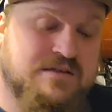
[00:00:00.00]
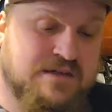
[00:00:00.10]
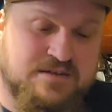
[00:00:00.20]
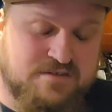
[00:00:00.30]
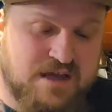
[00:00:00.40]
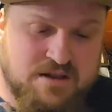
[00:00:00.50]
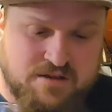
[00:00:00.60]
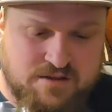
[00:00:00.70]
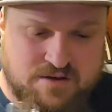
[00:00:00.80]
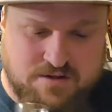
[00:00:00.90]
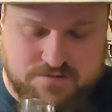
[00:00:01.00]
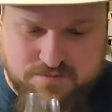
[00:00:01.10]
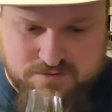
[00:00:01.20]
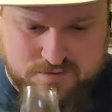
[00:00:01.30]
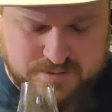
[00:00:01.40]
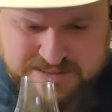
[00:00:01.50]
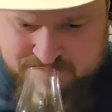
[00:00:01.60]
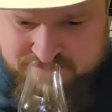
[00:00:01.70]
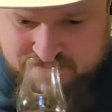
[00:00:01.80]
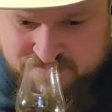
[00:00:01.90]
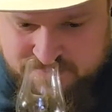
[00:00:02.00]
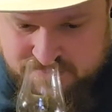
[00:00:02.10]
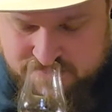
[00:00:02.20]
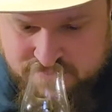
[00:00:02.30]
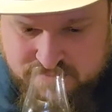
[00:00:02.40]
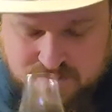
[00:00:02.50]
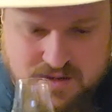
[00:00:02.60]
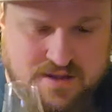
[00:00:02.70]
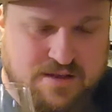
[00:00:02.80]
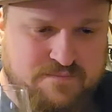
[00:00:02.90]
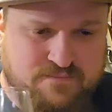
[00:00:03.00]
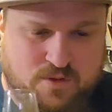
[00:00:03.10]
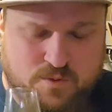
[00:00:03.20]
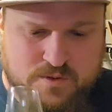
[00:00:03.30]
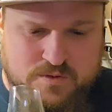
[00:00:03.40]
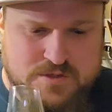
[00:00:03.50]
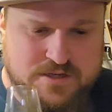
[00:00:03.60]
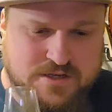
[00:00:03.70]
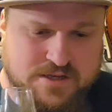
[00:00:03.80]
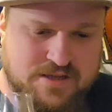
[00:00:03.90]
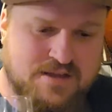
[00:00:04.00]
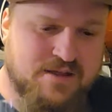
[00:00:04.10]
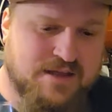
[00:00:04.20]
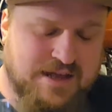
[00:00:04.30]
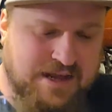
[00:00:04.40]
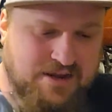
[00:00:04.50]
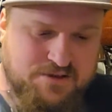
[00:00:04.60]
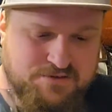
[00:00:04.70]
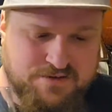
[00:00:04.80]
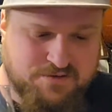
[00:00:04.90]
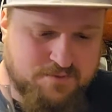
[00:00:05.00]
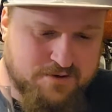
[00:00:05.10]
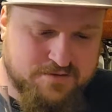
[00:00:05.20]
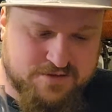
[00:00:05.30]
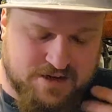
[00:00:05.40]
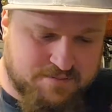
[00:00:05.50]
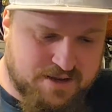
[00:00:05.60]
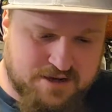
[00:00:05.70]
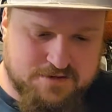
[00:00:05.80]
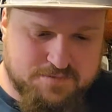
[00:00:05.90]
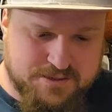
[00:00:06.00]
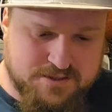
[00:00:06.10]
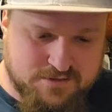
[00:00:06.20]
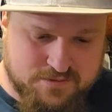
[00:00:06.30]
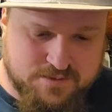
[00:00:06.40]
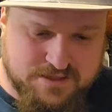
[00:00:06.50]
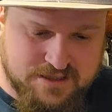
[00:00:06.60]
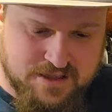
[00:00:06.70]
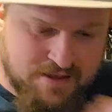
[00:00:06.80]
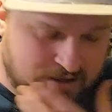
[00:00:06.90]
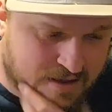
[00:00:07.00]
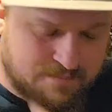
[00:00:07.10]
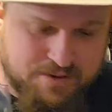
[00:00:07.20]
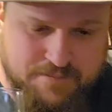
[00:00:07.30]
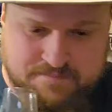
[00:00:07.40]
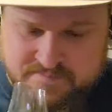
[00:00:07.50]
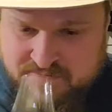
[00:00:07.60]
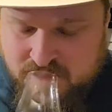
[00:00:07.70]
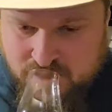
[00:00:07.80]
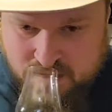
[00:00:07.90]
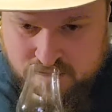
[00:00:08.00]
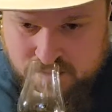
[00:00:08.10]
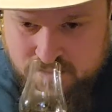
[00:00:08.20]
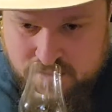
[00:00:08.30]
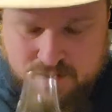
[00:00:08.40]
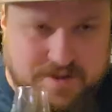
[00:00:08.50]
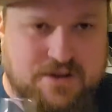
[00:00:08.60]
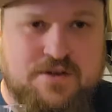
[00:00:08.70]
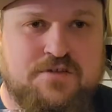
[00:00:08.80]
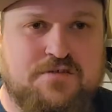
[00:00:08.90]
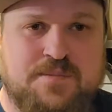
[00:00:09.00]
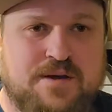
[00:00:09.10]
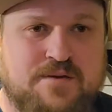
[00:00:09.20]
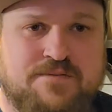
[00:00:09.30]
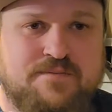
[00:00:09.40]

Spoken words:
It's got a good nose, real sweet and floral. I hate to use these words that I'm not experienced with, but I mean, you can smell